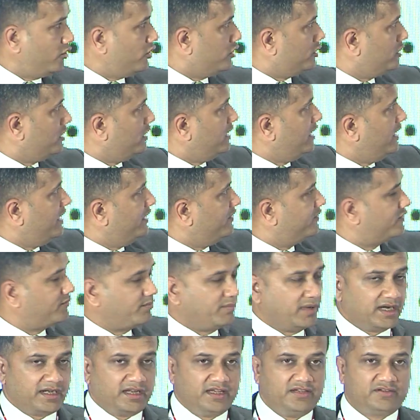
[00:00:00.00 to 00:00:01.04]
not the least,
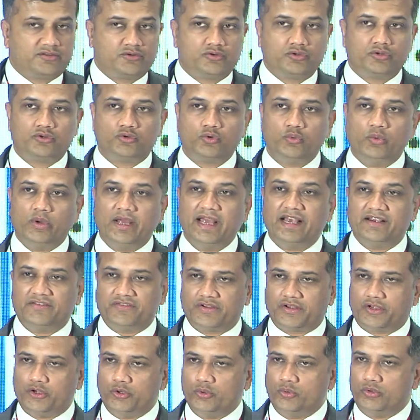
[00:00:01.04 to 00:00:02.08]
but is to
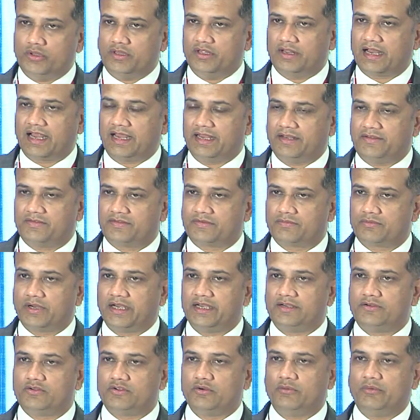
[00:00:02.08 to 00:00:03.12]
execute the rights,
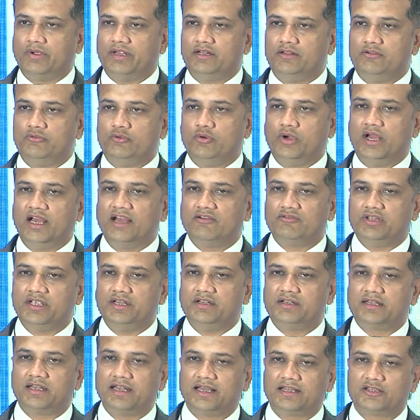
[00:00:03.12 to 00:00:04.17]
right? So when you have the
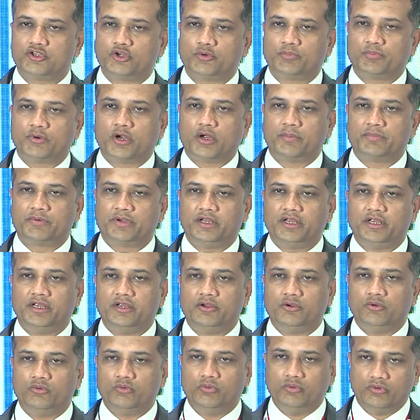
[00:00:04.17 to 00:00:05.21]
intellectual property,
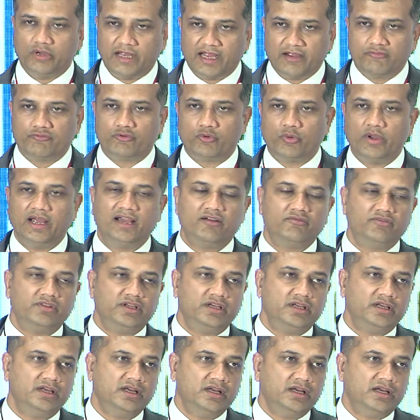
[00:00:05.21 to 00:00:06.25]
you have to have
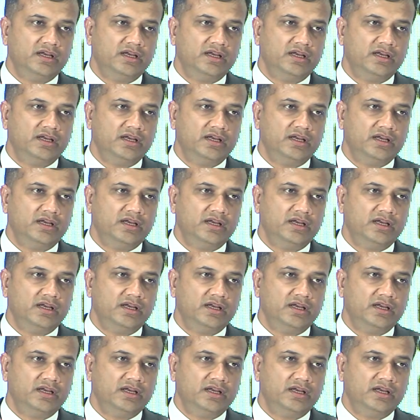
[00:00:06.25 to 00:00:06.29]
the